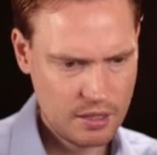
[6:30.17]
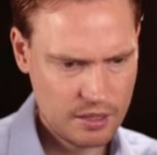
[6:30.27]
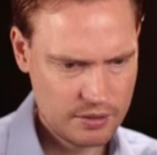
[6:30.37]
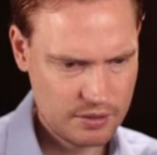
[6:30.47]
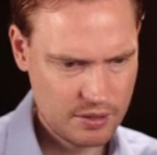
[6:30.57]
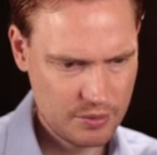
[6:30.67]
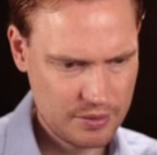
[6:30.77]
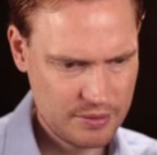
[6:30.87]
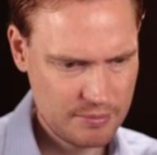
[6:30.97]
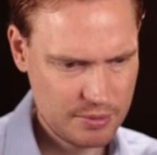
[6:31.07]
So
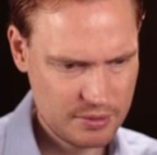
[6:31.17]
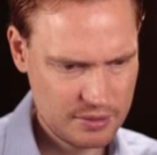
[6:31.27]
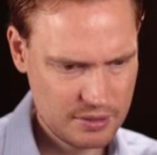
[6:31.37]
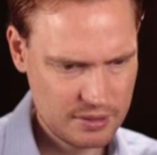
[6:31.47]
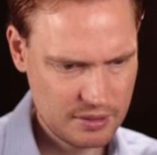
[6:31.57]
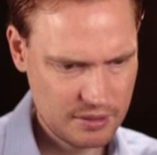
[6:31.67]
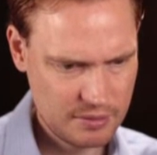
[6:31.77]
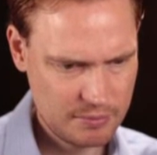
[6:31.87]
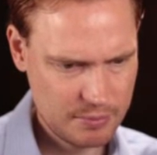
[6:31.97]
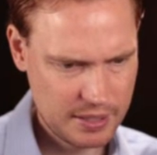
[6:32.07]
we imported
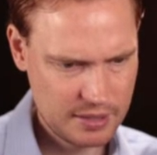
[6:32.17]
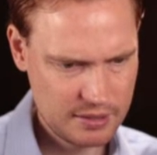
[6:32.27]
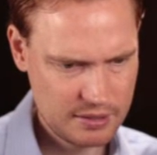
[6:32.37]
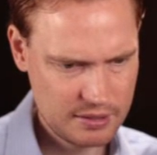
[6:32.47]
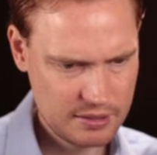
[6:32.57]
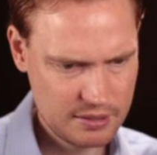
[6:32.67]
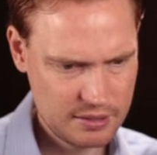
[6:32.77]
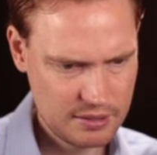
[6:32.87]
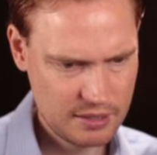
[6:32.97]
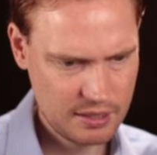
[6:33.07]
pandas,